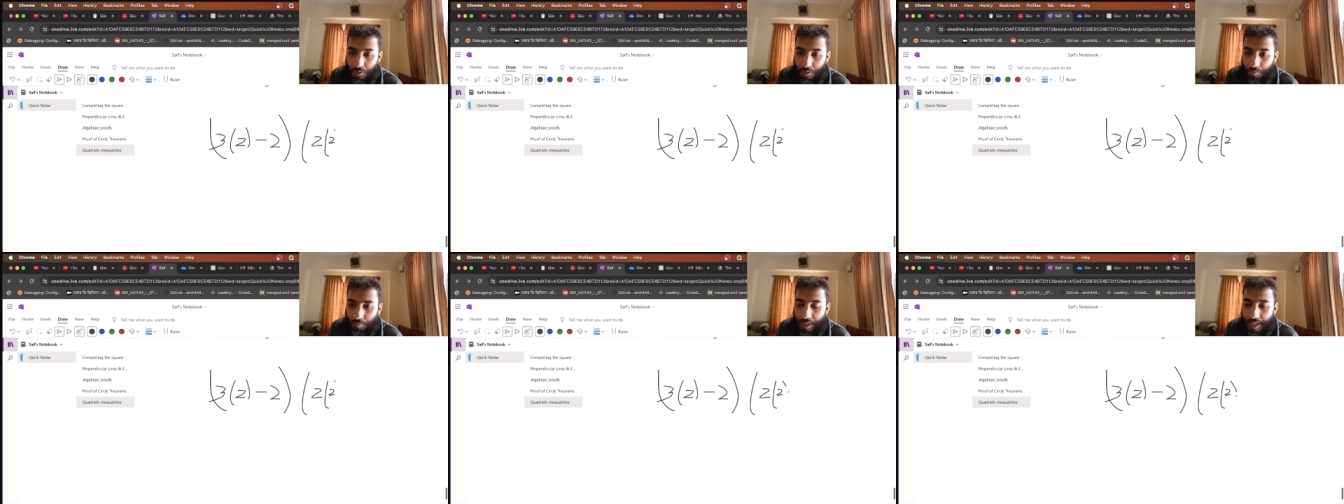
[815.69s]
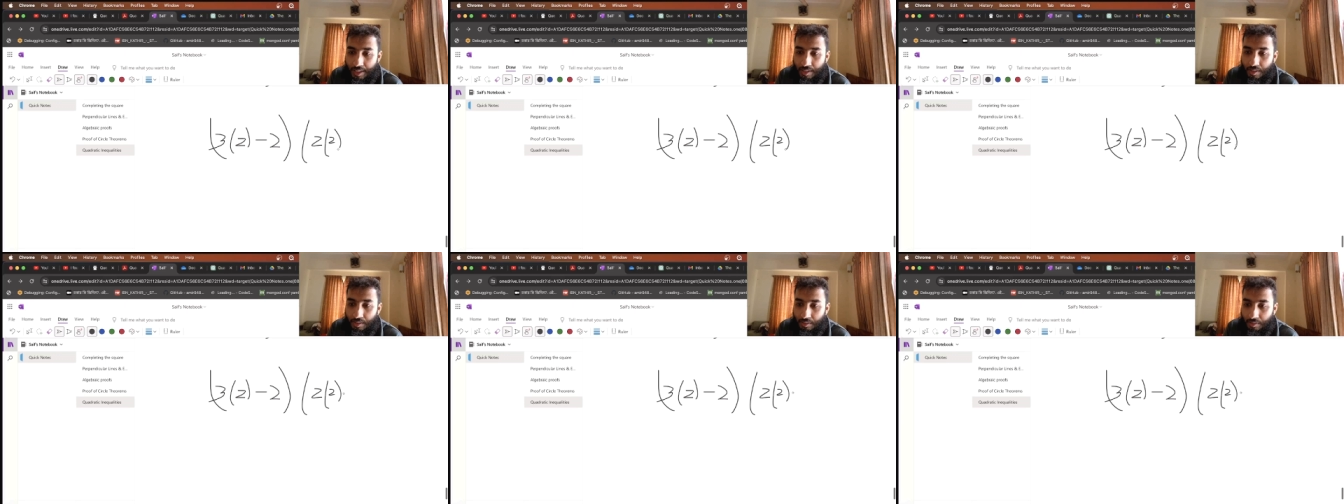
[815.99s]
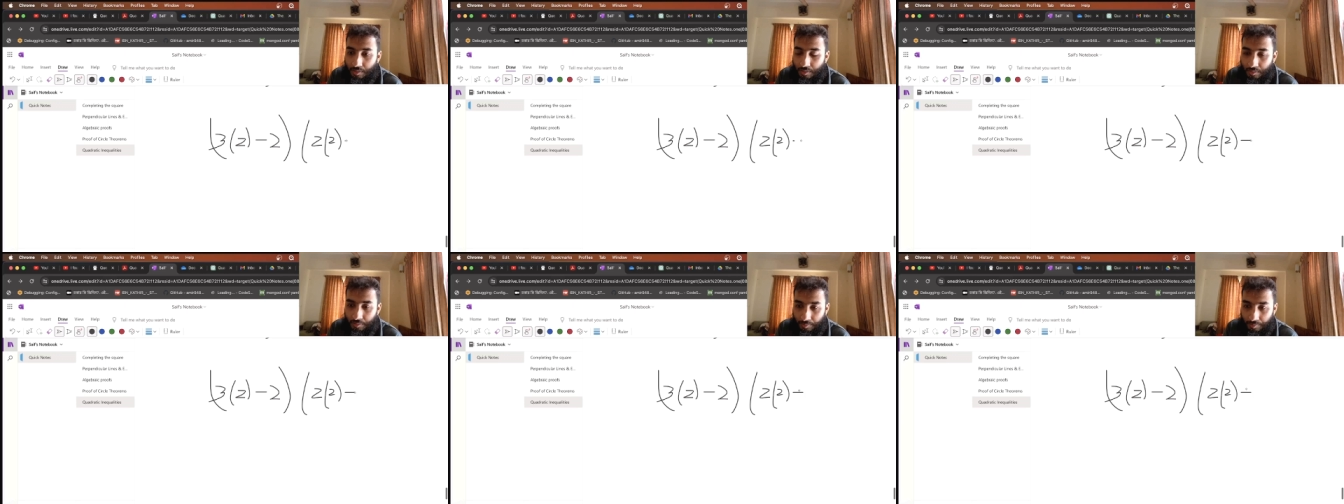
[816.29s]
plus
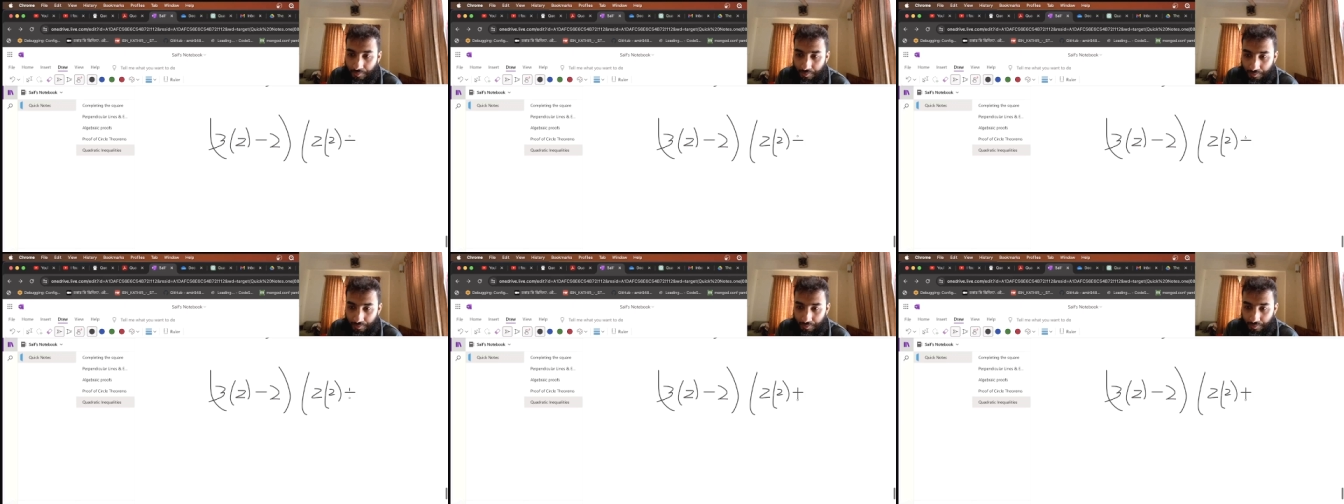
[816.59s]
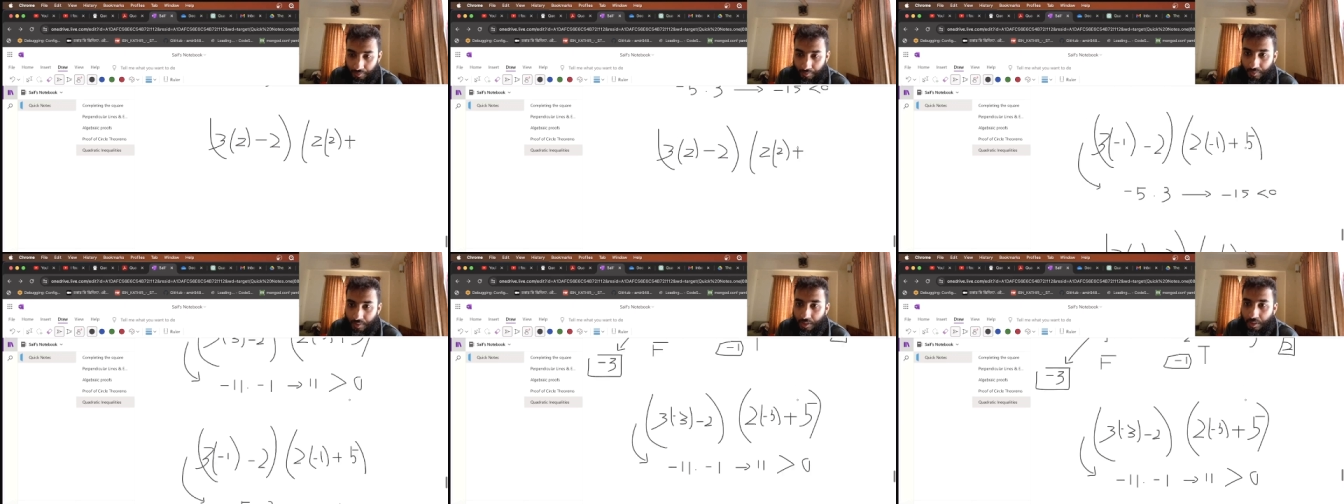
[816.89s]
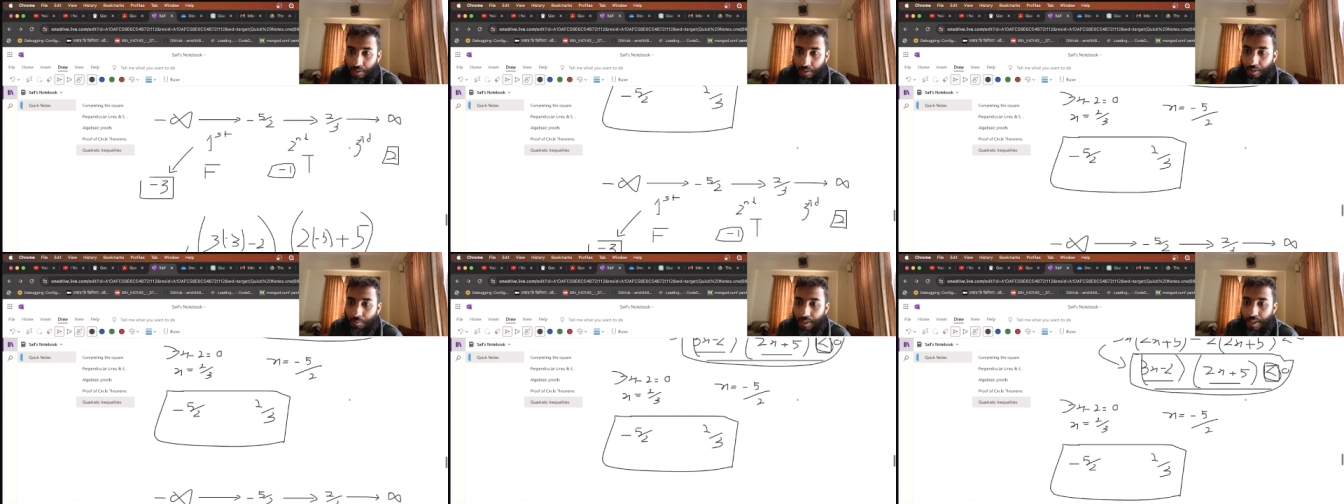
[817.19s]

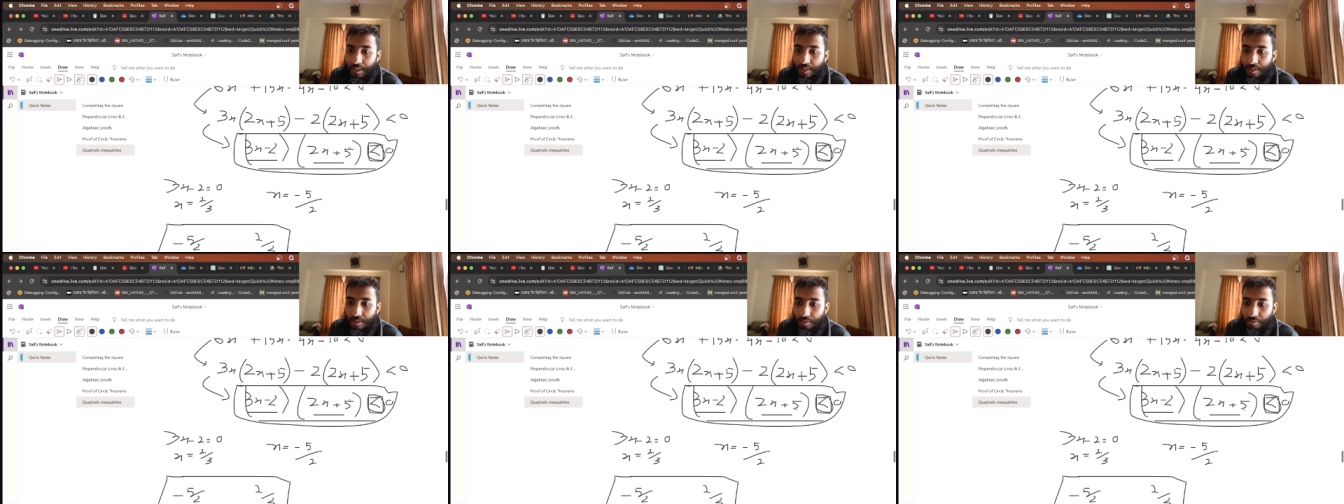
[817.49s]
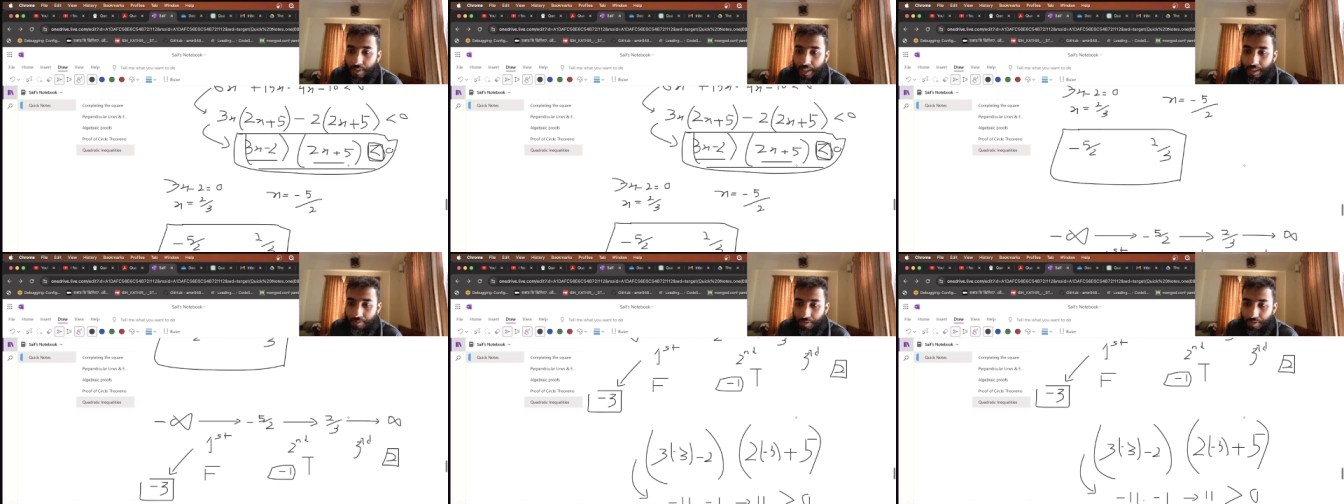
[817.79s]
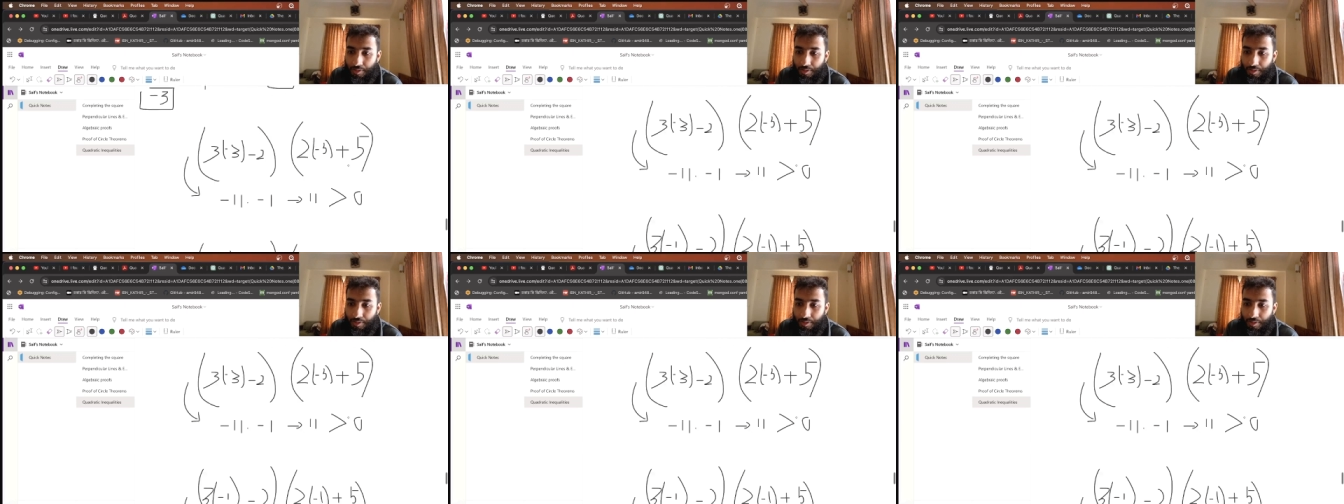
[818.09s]
5.